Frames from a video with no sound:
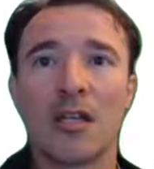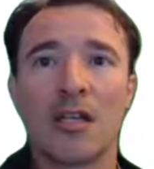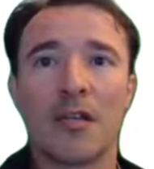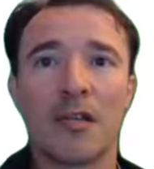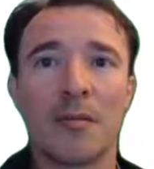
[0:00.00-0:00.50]

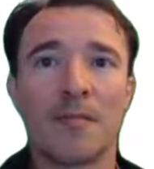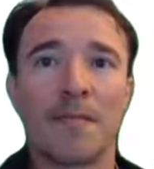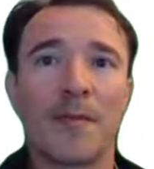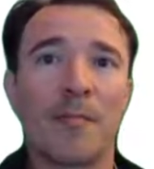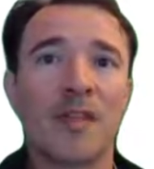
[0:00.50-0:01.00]
the
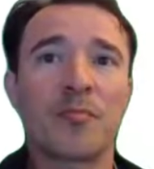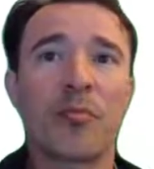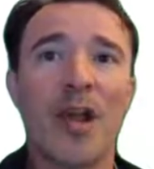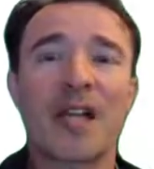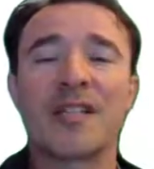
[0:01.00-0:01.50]
best
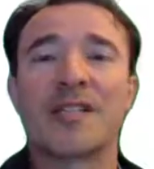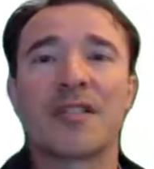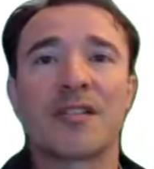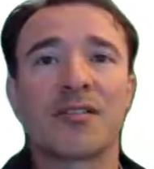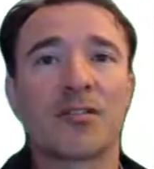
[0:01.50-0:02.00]
practice
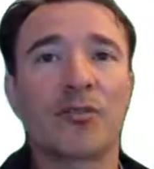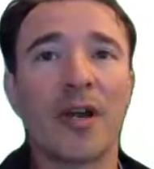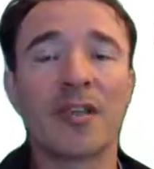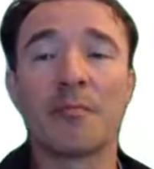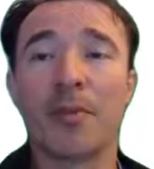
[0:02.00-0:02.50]
is to
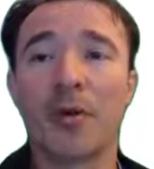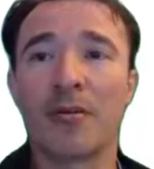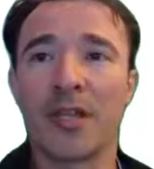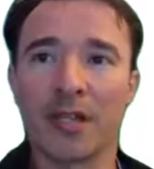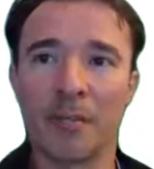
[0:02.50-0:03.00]
try them
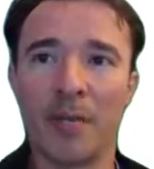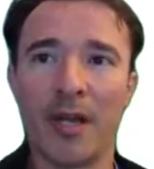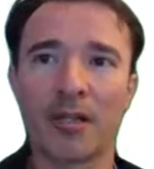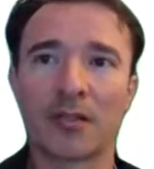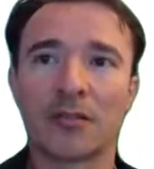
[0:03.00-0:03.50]
both and
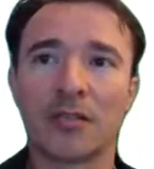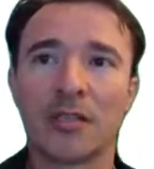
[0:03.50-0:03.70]
compare.